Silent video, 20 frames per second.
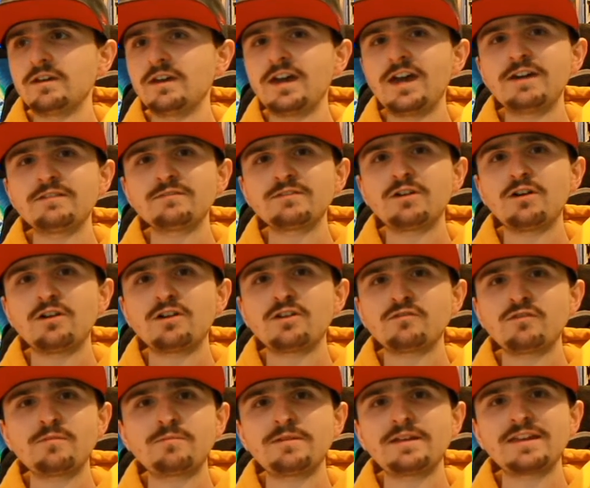I haven't got
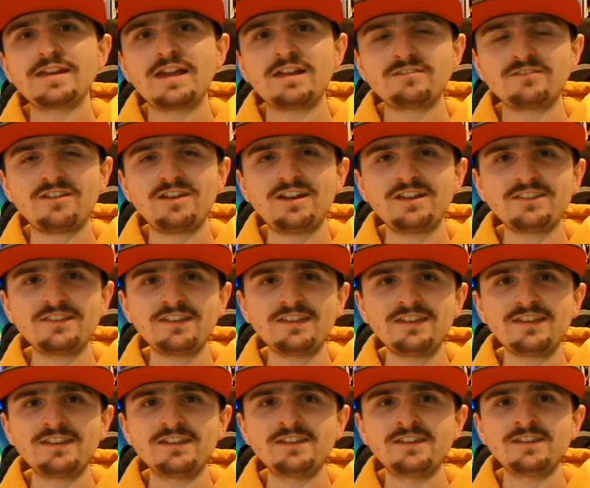crippling
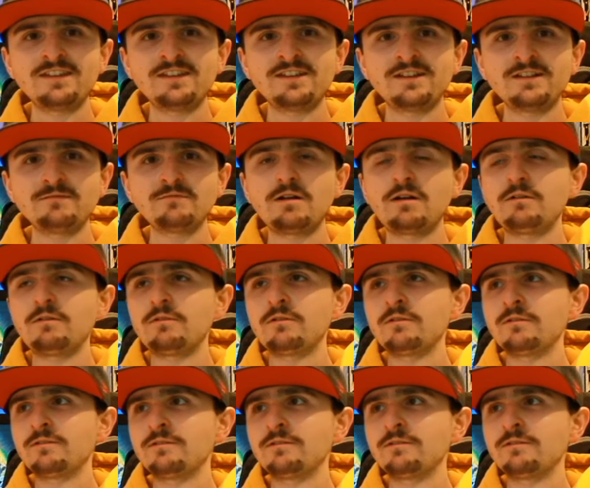anxiety. Well,